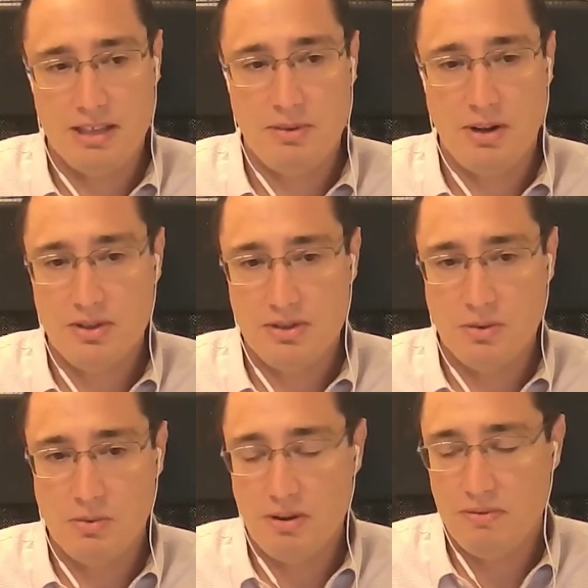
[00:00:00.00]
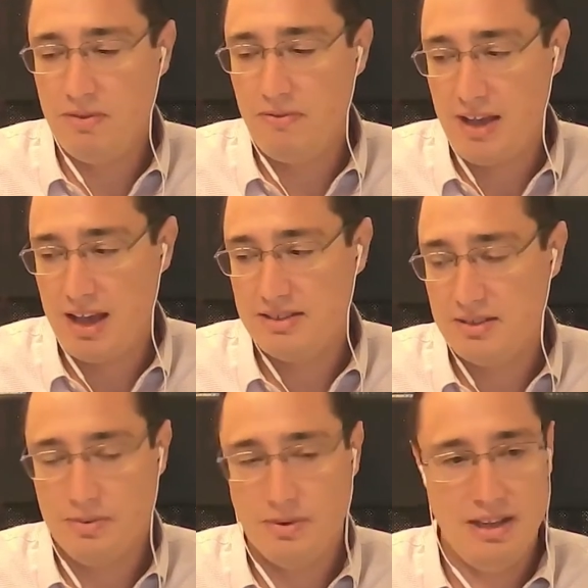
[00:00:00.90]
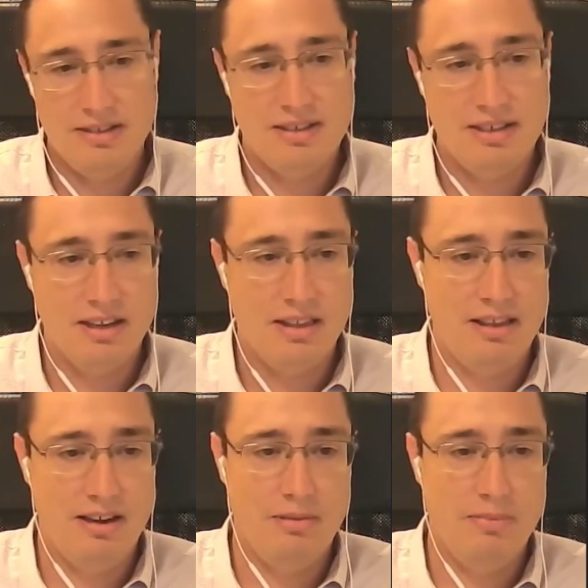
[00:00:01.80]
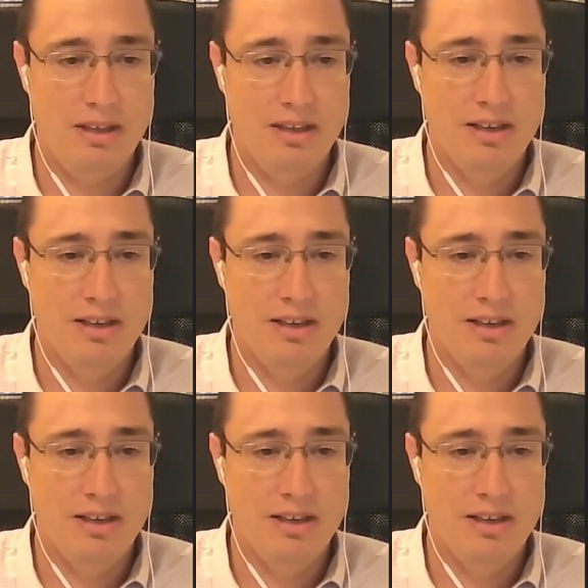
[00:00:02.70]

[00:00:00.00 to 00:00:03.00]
but also one of the fastest ways to get a therapy